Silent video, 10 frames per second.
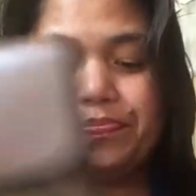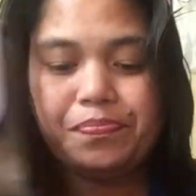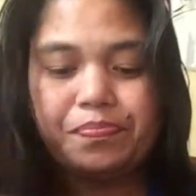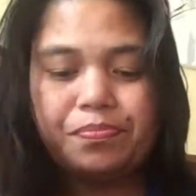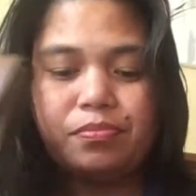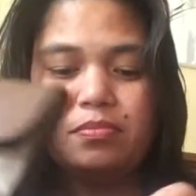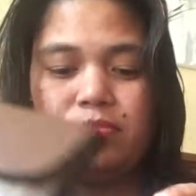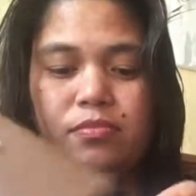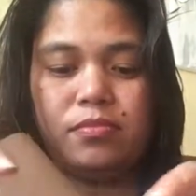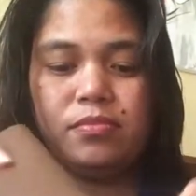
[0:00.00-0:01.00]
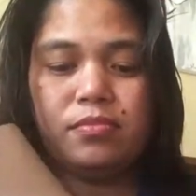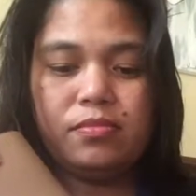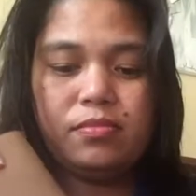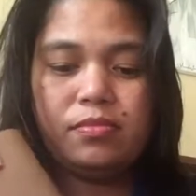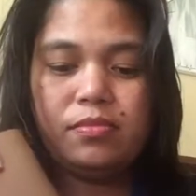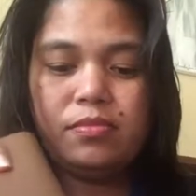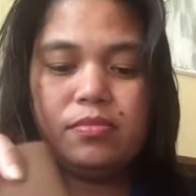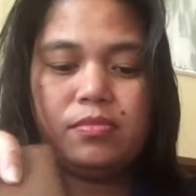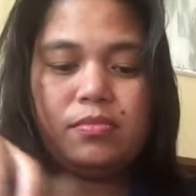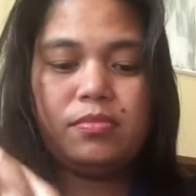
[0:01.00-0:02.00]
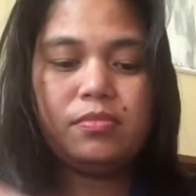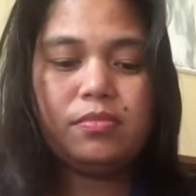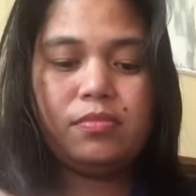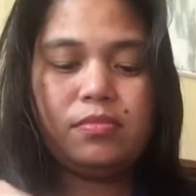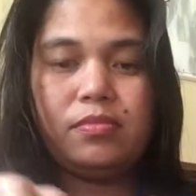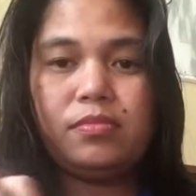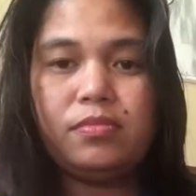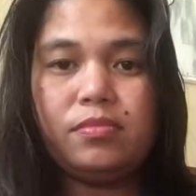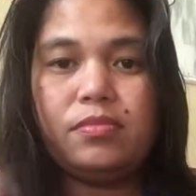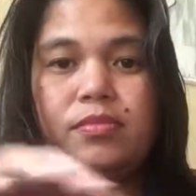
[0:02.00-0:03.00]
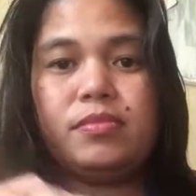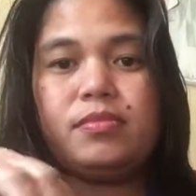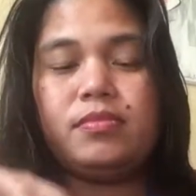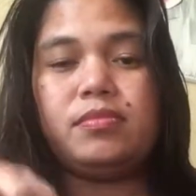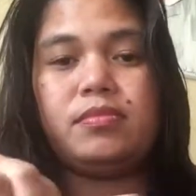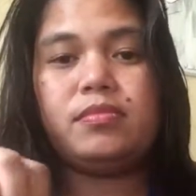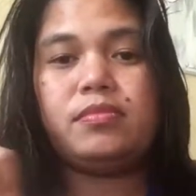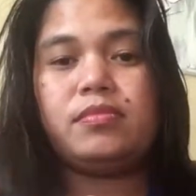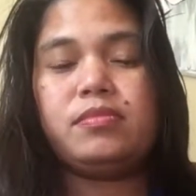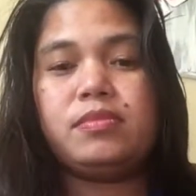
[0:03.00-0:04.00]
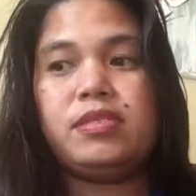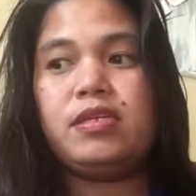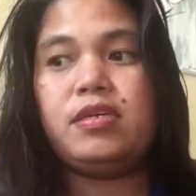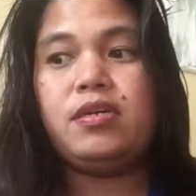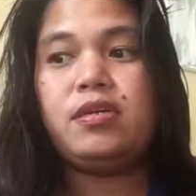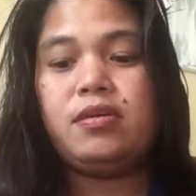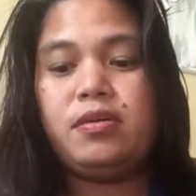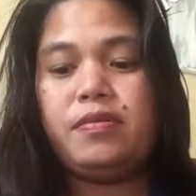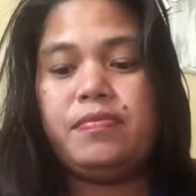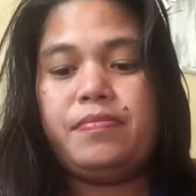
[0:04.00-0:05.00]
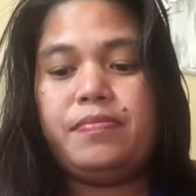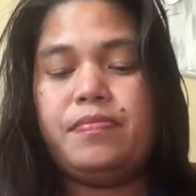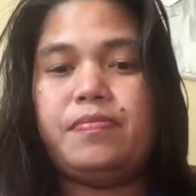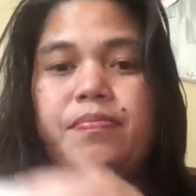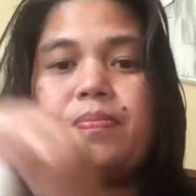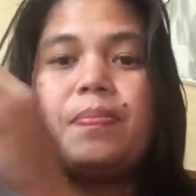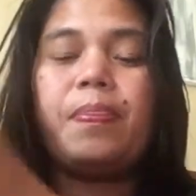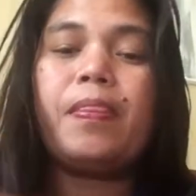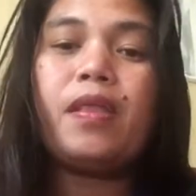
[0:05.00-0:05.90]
Nobody speaks.